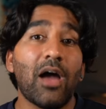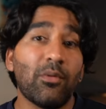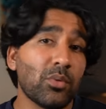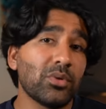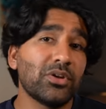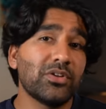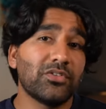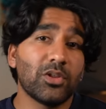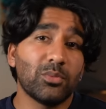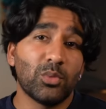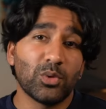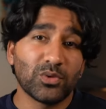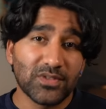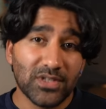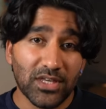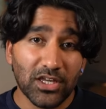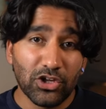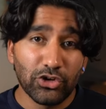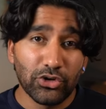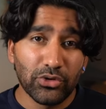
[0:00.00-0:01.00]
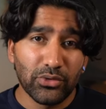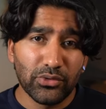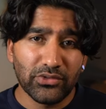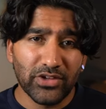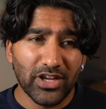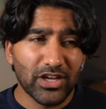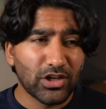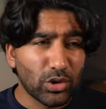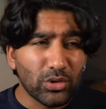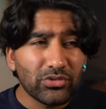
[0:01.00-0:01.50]
And when we develop more skills,
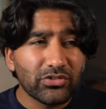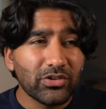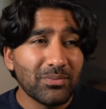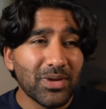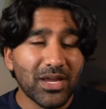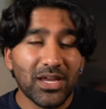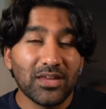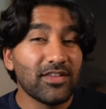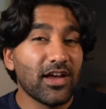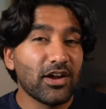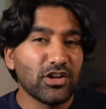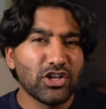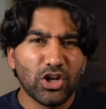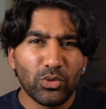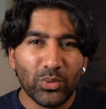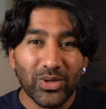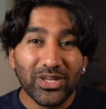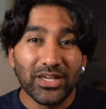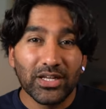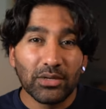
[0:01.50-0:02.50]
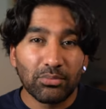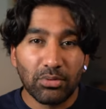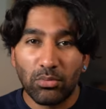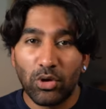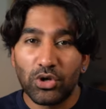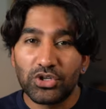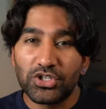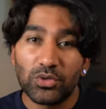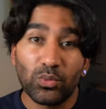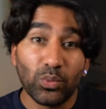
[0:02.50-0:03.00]
it can also mean that, you know, we get a
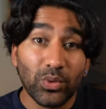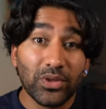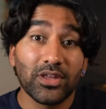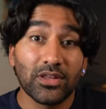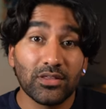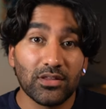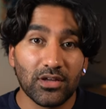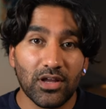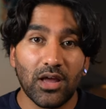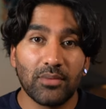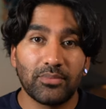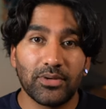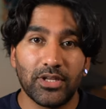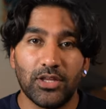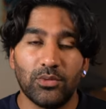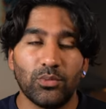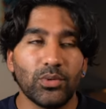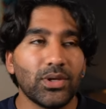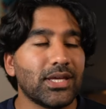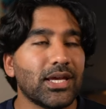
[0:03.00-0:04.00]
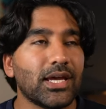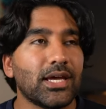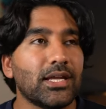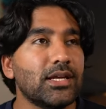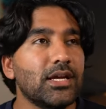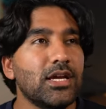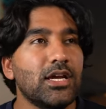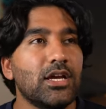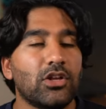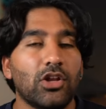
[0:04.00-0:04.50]
promotion within the company. We
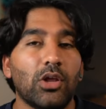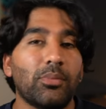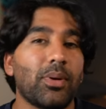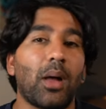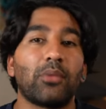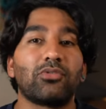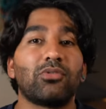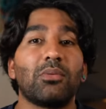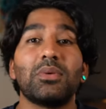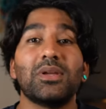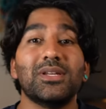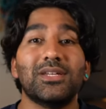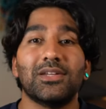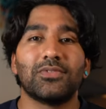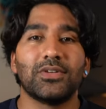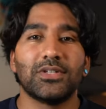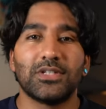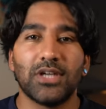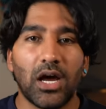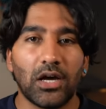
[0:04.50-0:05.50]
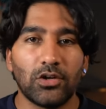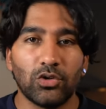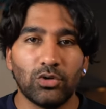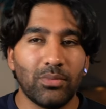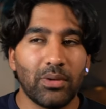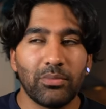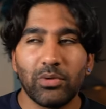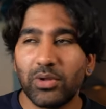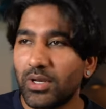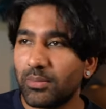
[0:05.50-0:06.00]
get, you know, perhaps maybe a different title,
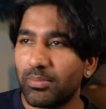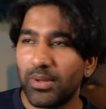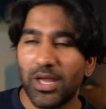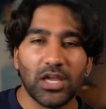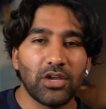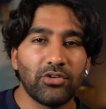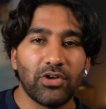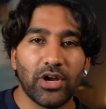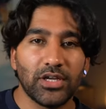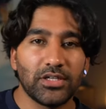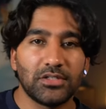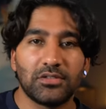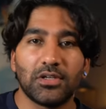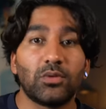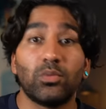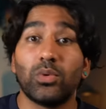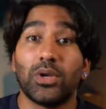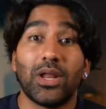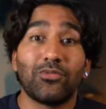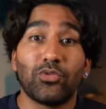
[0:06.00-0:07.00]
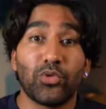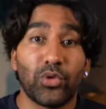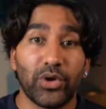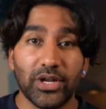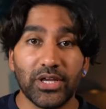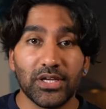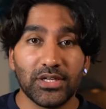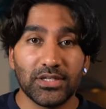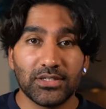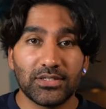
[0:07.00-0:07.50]
maybe we get a pay raise, like whatever
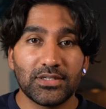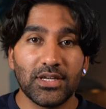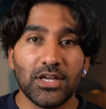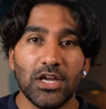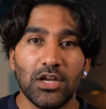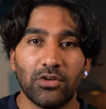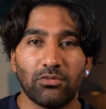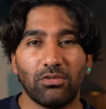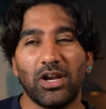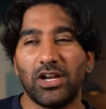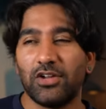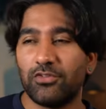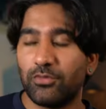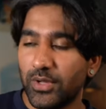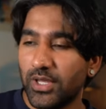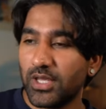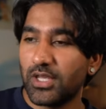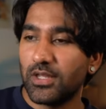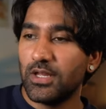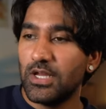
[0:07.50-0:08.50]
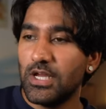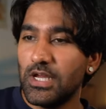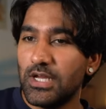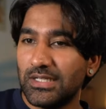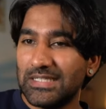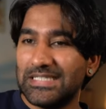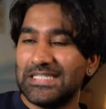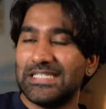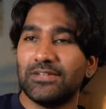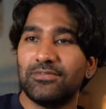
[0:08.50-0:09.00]
it is, right? If we
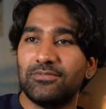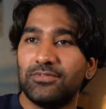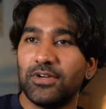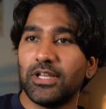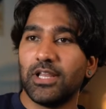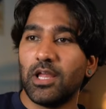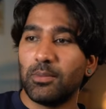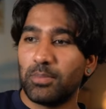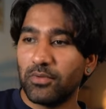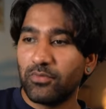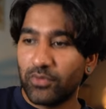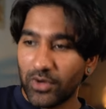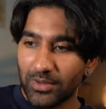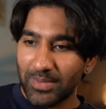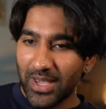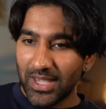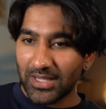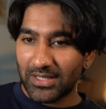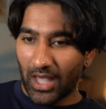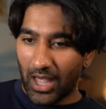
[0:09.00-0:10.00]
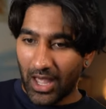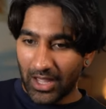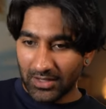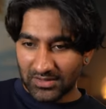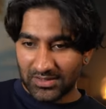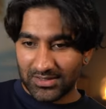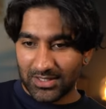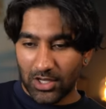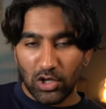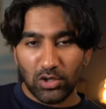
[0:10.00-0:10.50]
develop, if we make
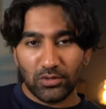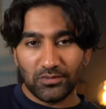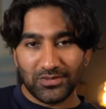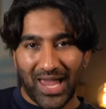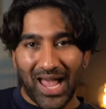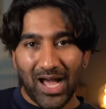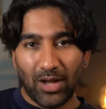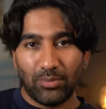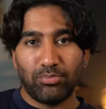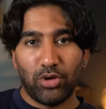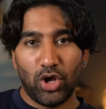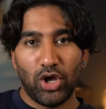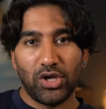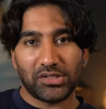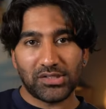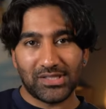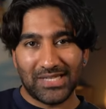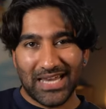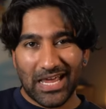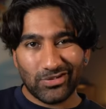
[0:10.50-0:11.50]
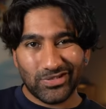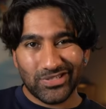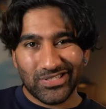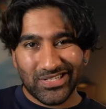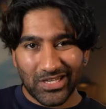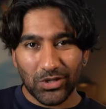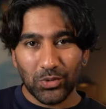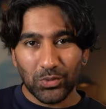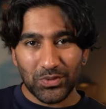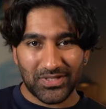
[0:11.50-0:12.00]
ourselves, our person, our
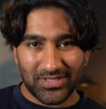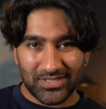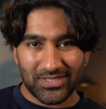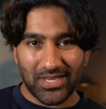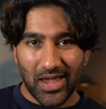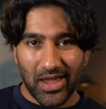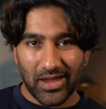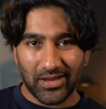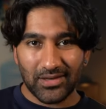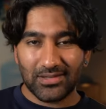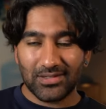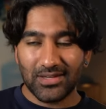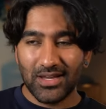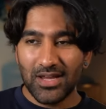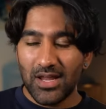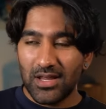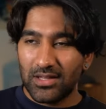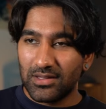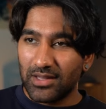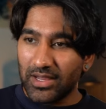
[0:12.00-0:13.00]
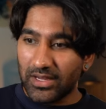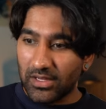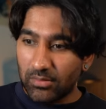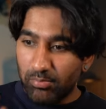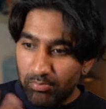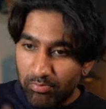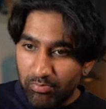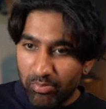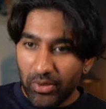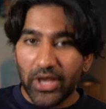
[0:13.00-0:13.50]
skill set
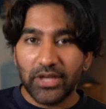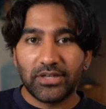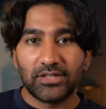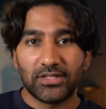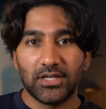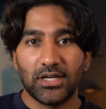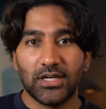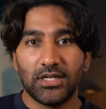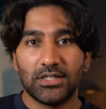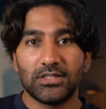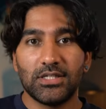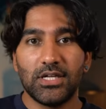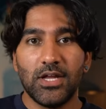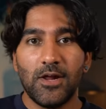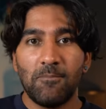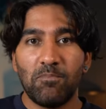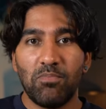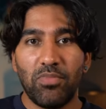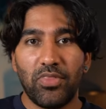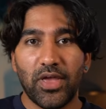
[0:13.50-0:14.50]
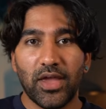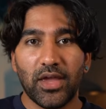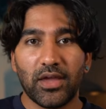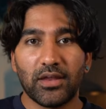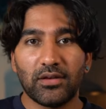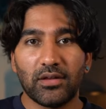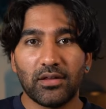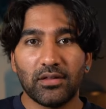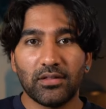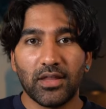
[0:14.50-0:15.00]
like better,
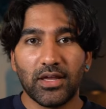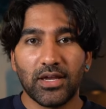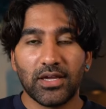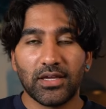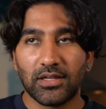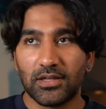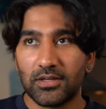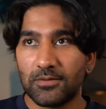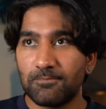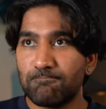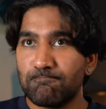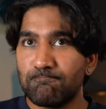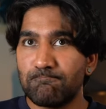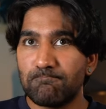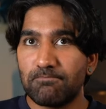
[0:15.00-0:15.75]
then like,